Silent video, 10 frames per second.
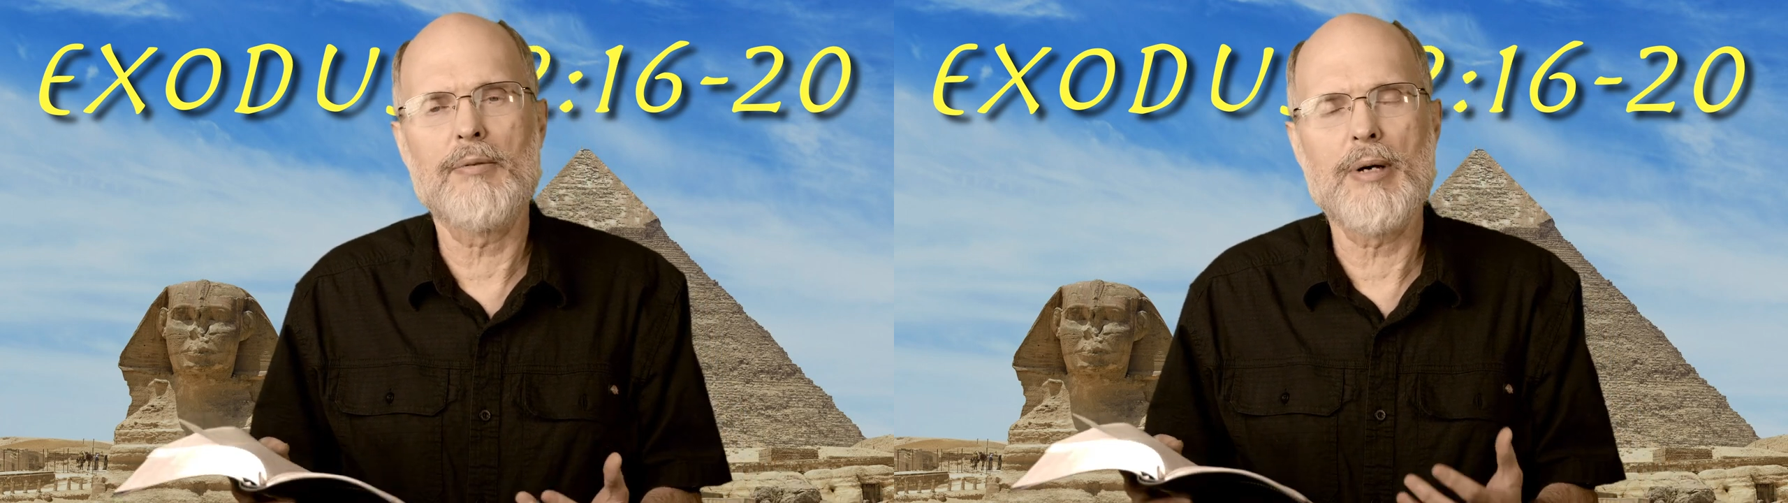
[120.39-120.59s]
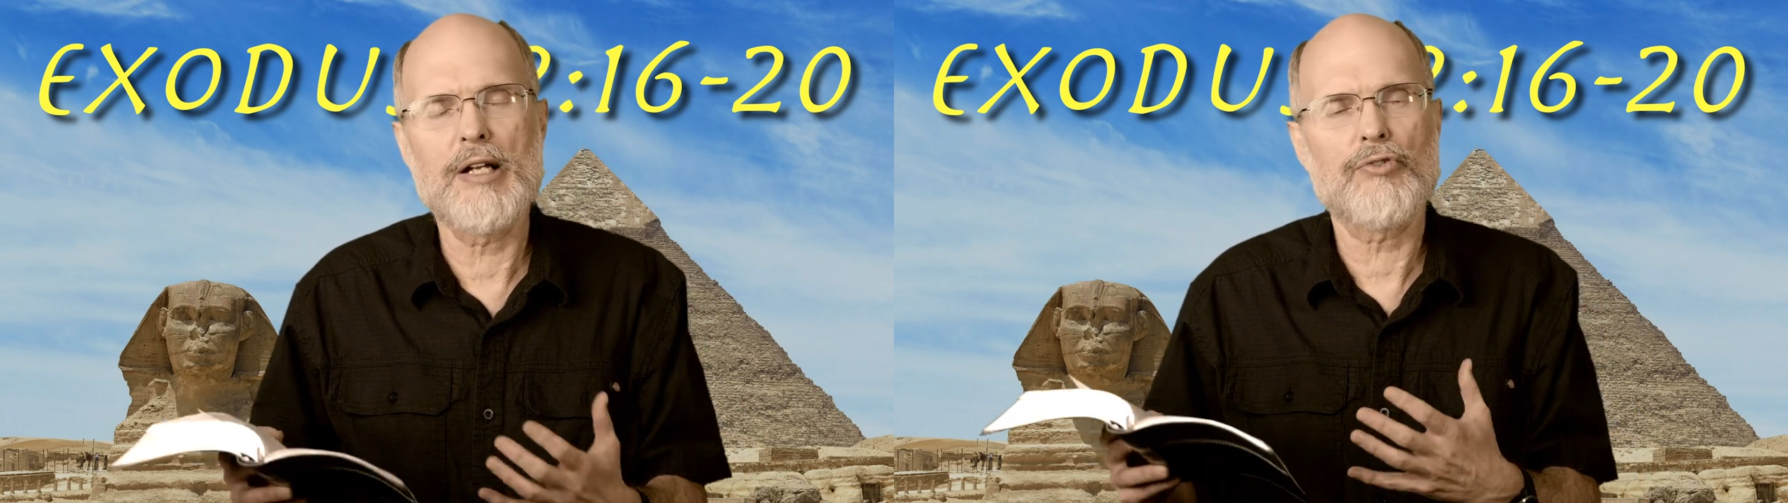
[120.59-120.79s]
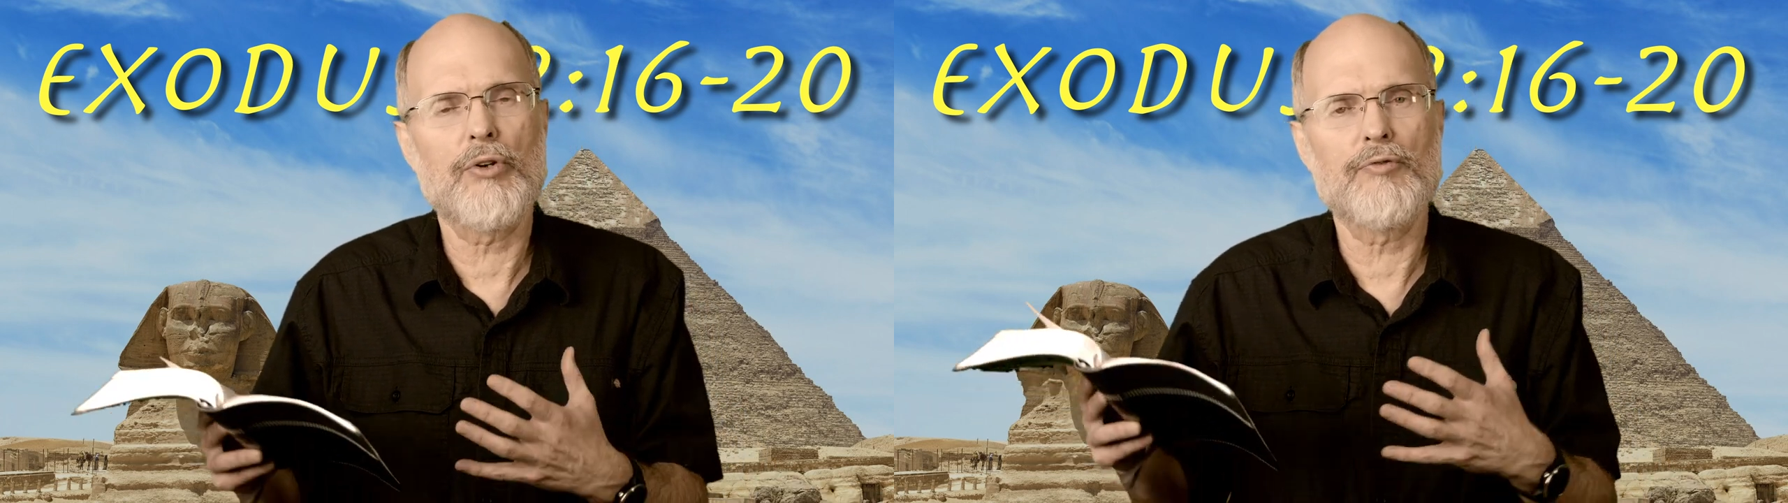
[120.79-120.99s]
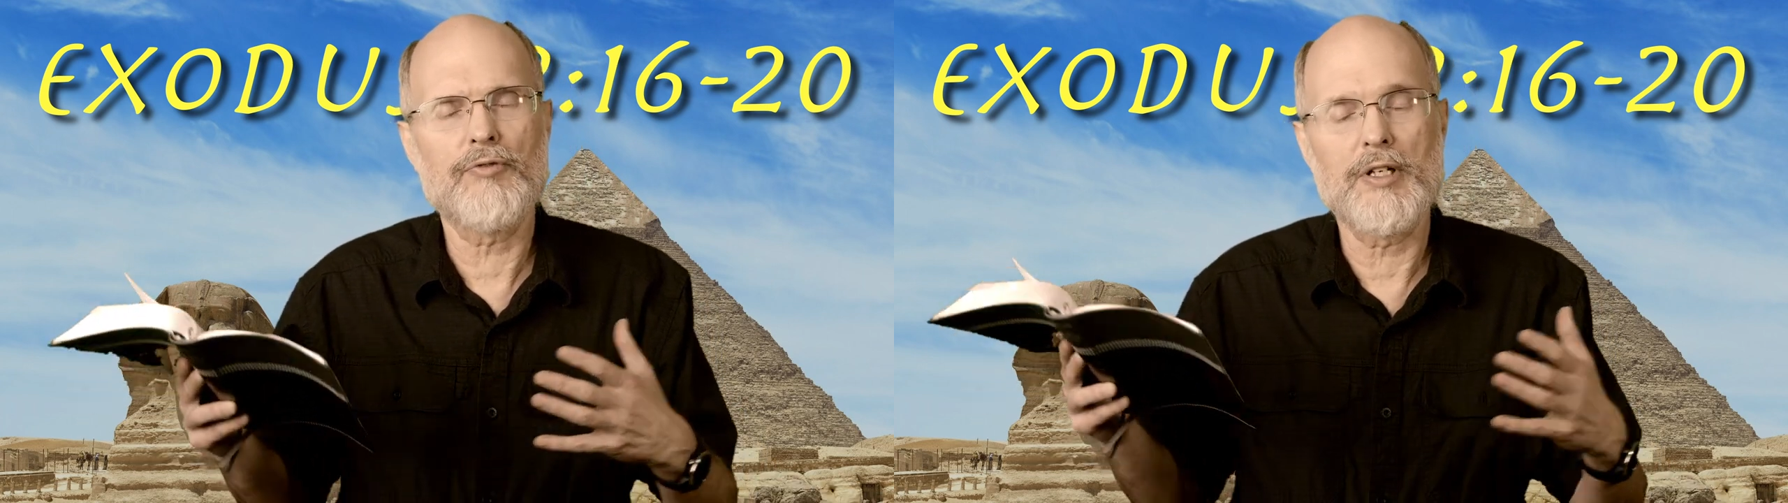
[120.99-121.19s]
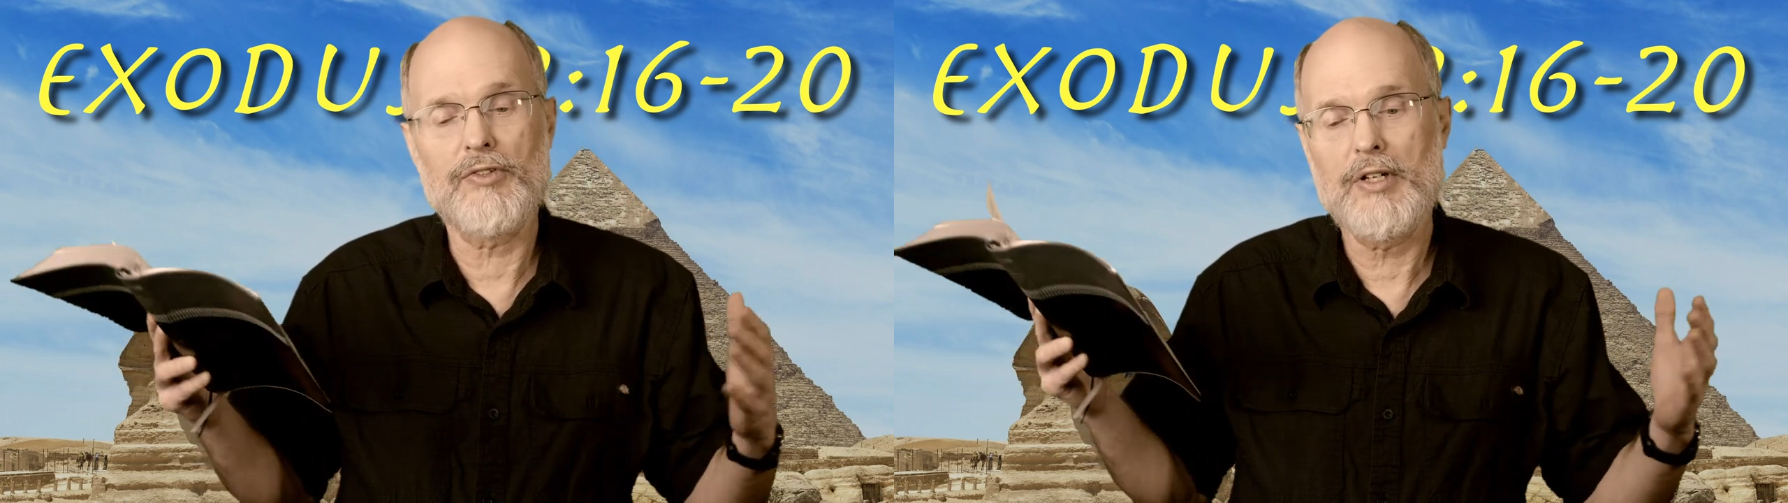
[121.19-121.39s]
the Matzot
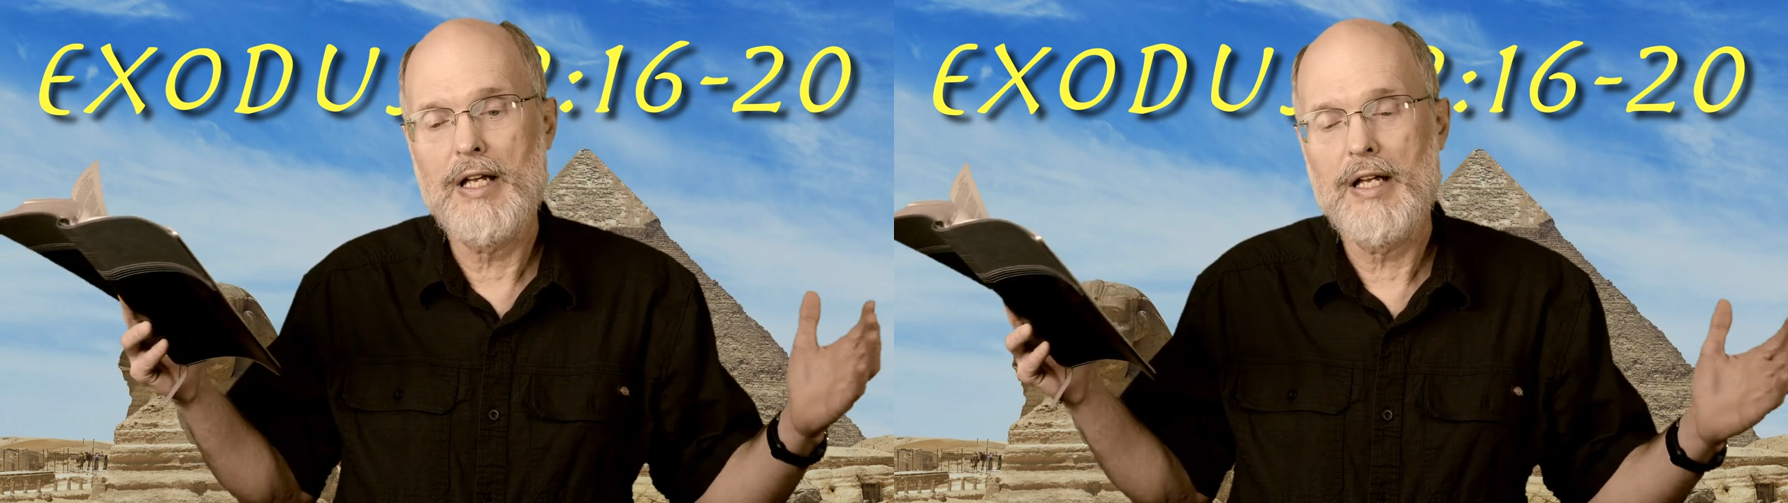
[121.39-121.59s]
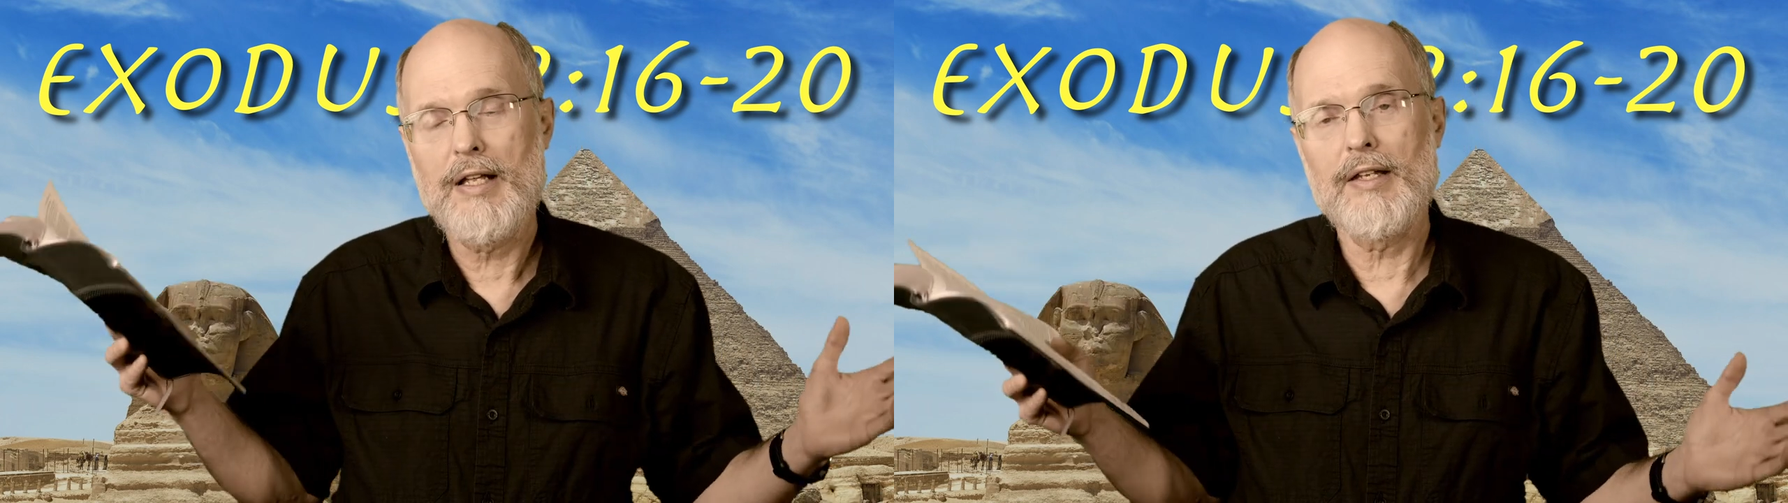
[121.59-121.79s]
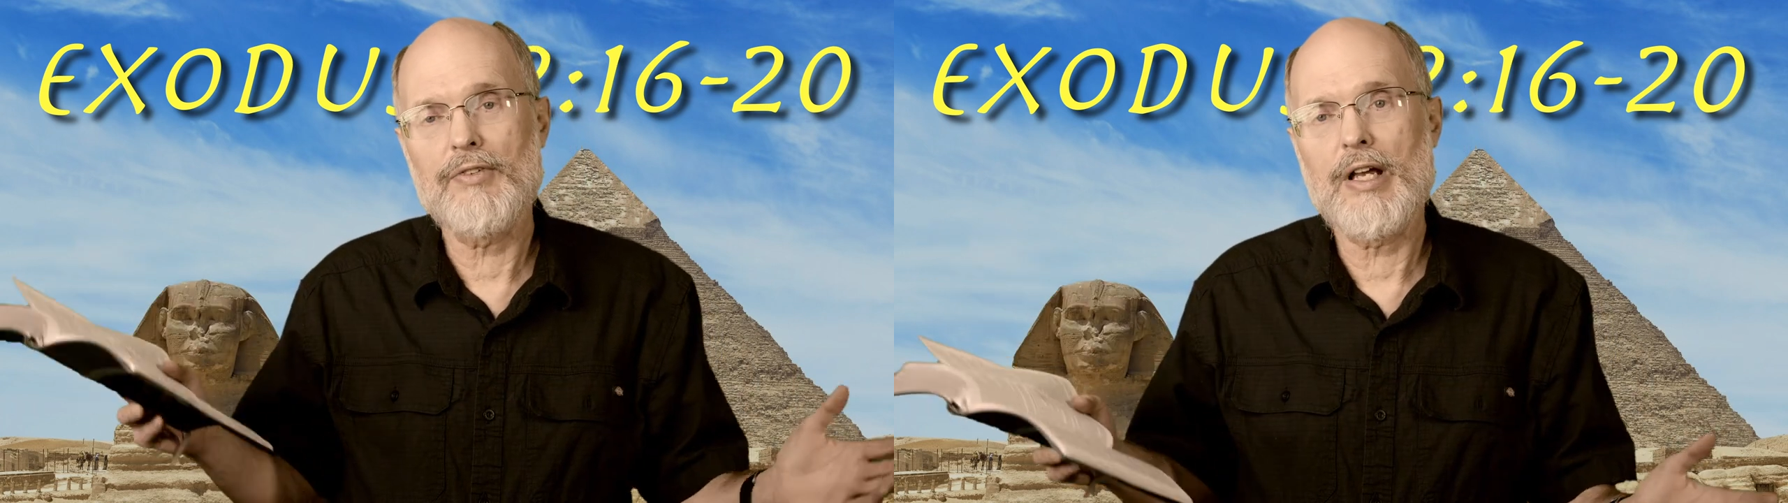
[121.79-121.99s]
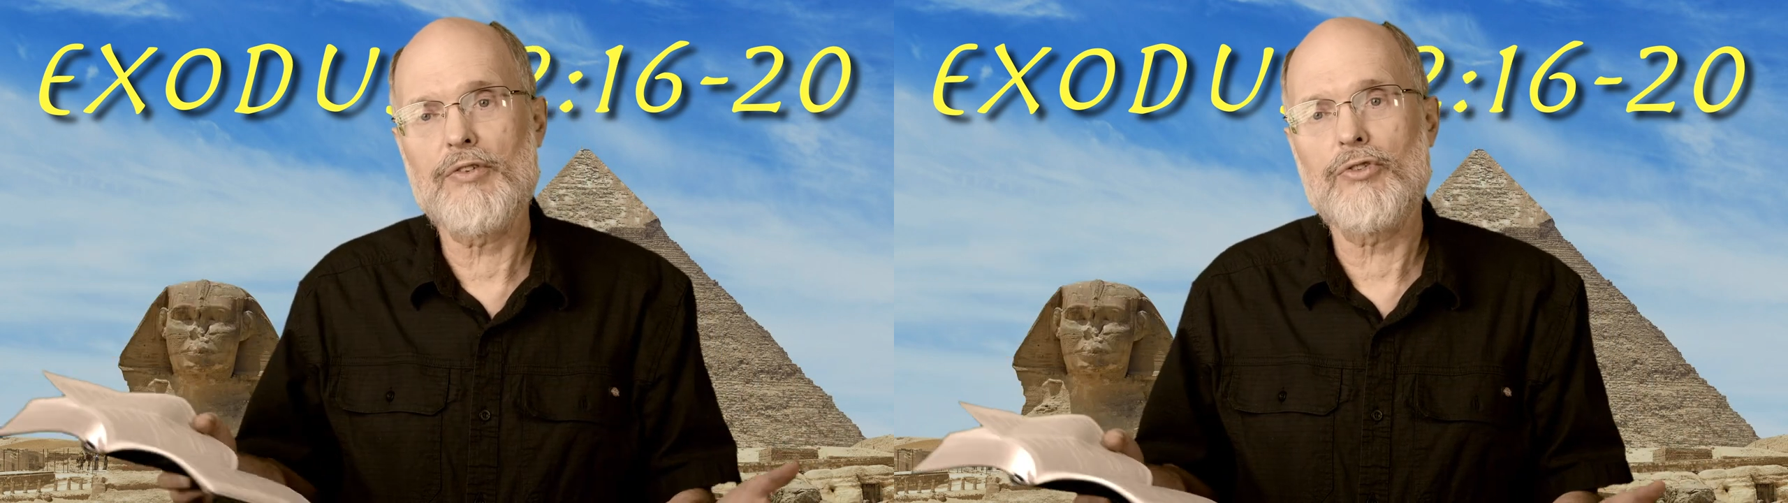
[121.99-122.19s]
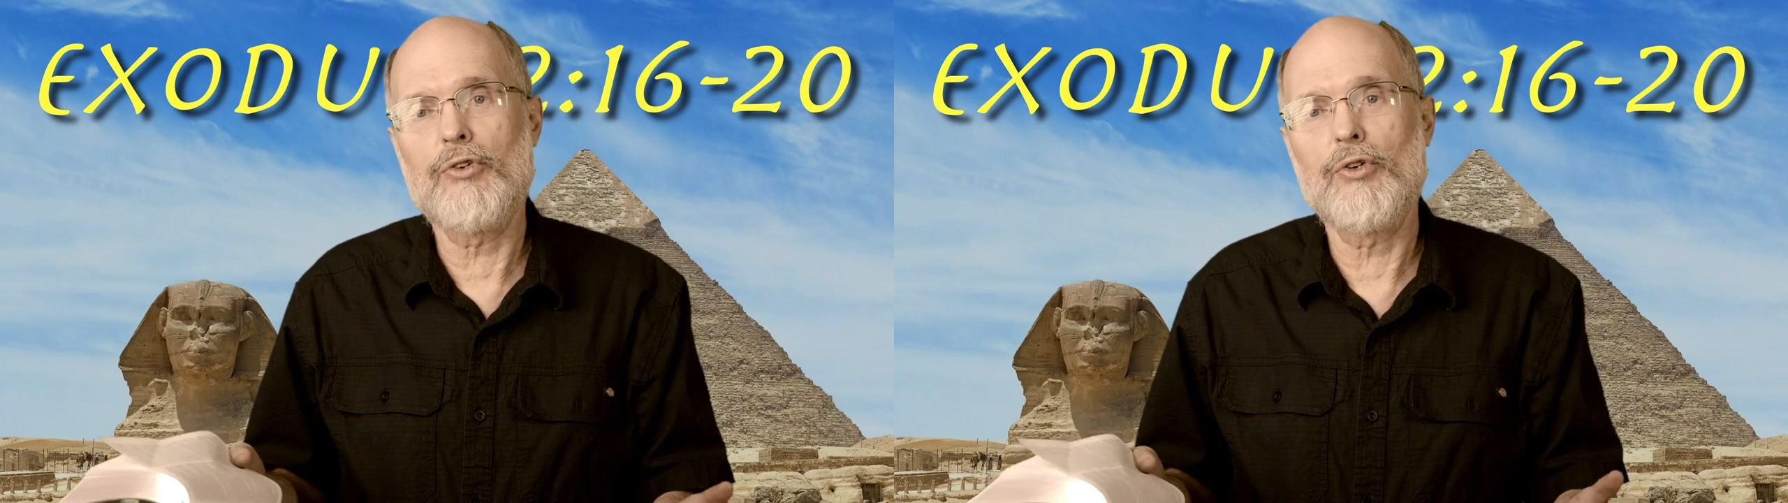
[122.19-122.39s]
feast, this
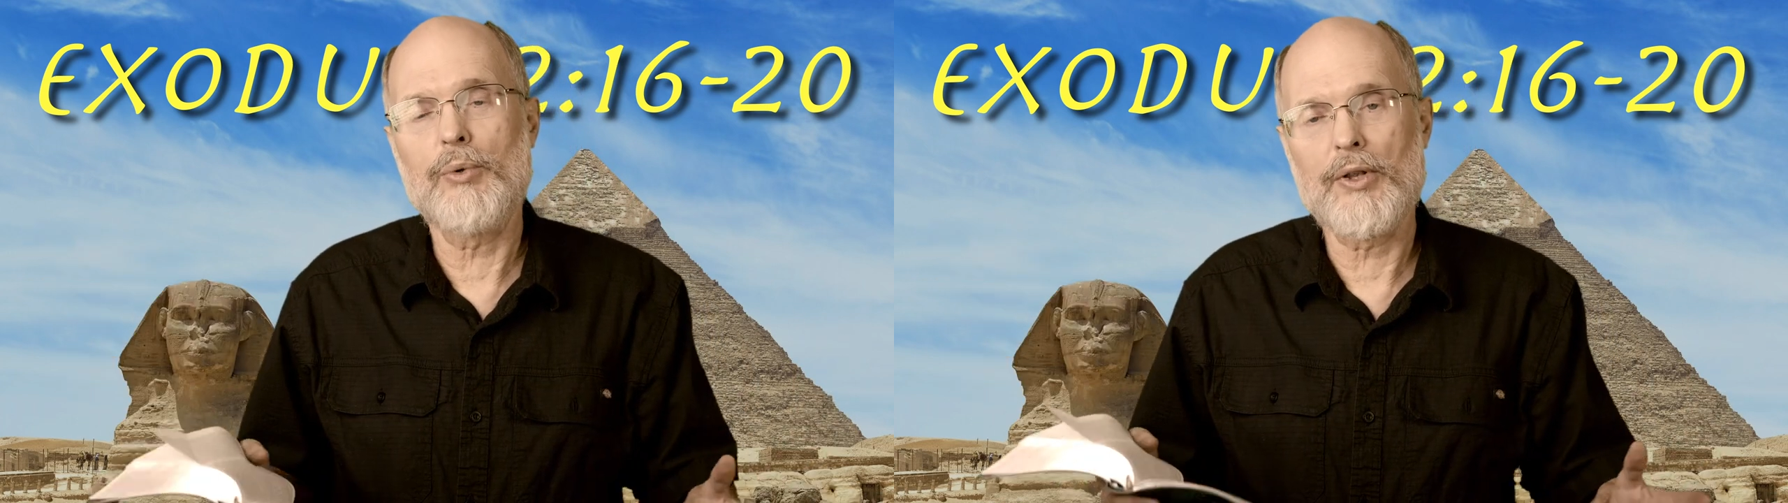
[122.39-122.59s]
has to do